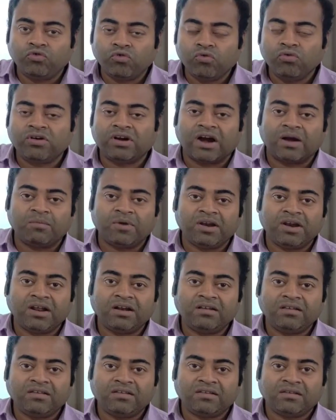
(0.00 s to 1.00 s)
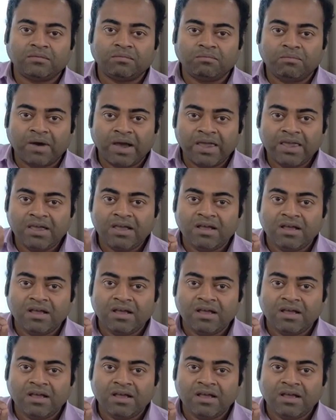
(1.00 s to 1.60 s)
two terminals by